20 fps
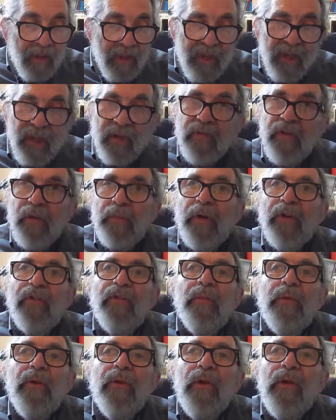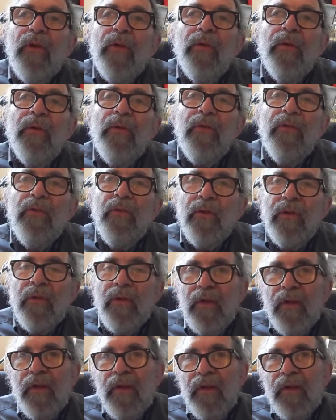gives a possible clue to
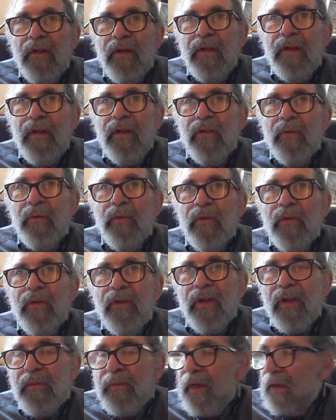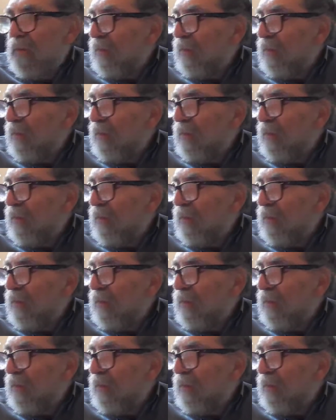another book that I might